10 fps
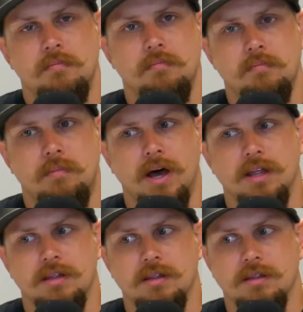
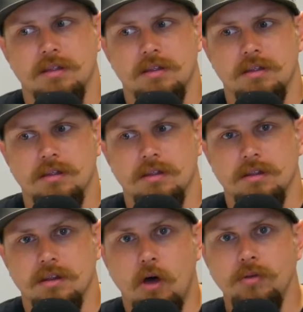But
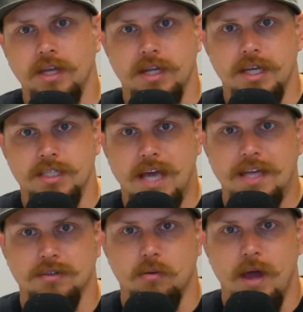loneliness
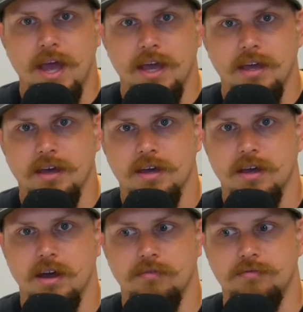has a way
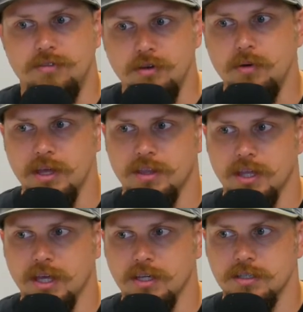of doing
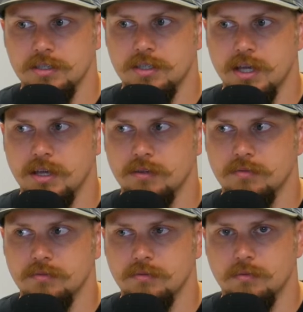things that
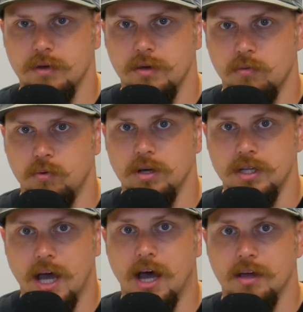we would
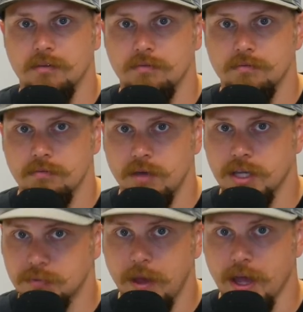not
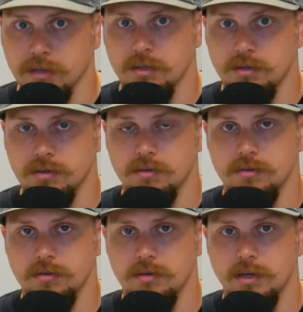expect.
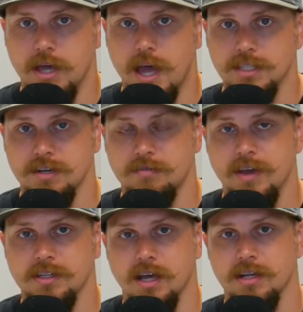It has an
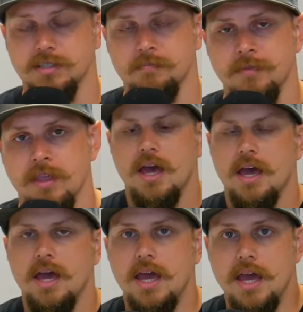effect on us.
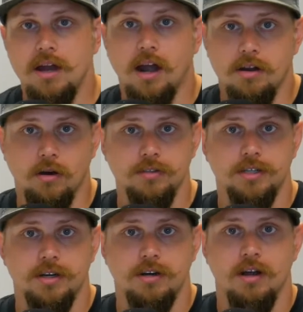In our
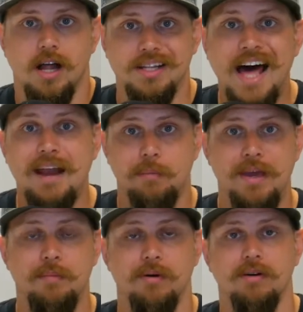culture, a lot of
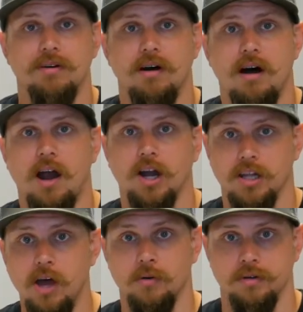people are
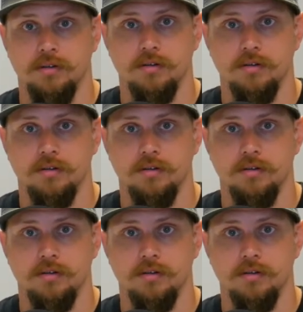alone.